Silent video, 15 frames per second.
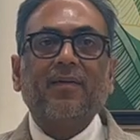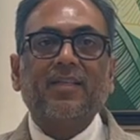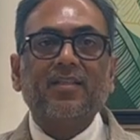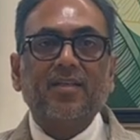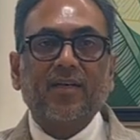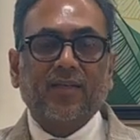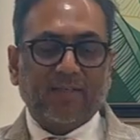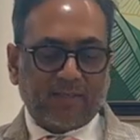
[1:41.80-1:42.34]

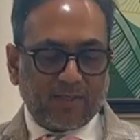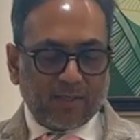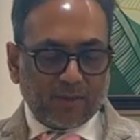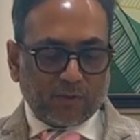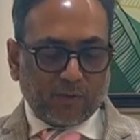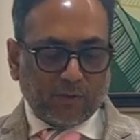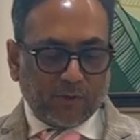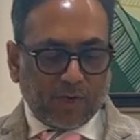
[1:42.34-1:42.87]
inserted.
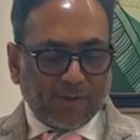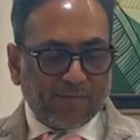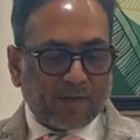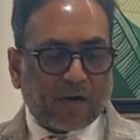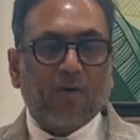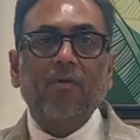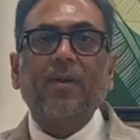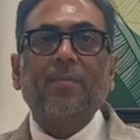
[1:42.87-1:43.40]
So you have the
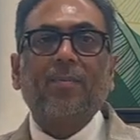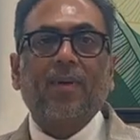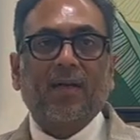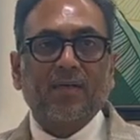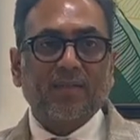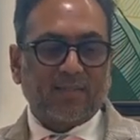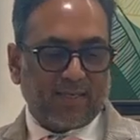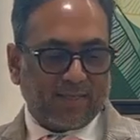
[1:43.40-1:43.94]
round
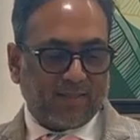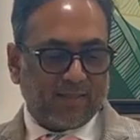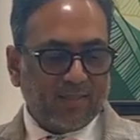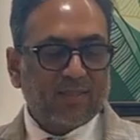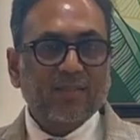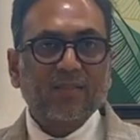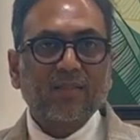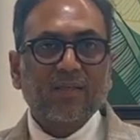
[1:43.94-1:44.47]
implants like
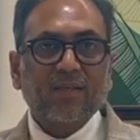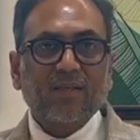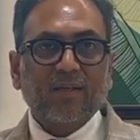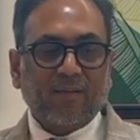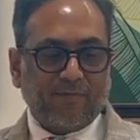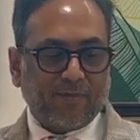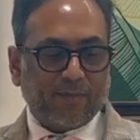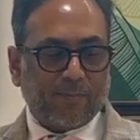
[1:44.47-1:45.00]
this,
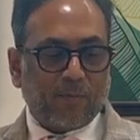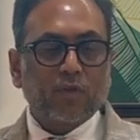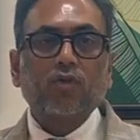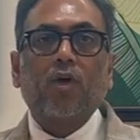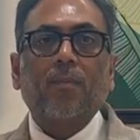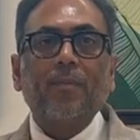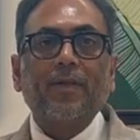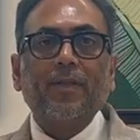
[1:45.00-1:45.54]
which are most
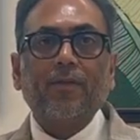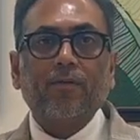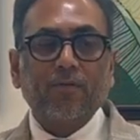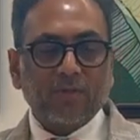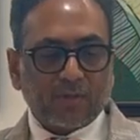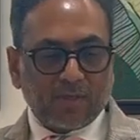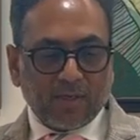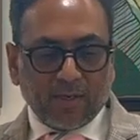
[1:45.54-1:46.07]
commonly
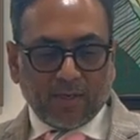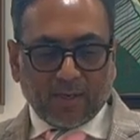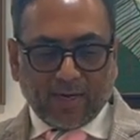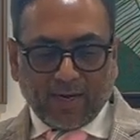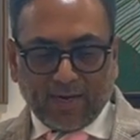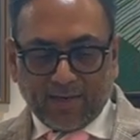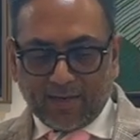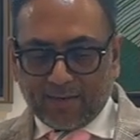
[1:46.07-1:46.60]
used.
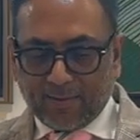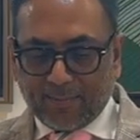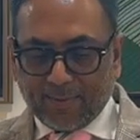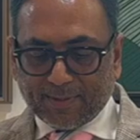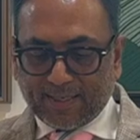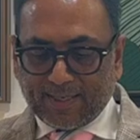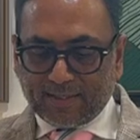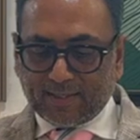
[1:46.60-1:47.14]
And
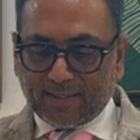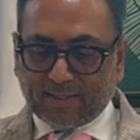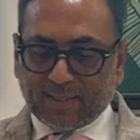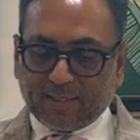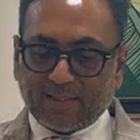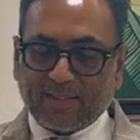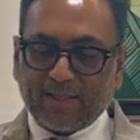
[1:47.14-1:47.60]
besides this is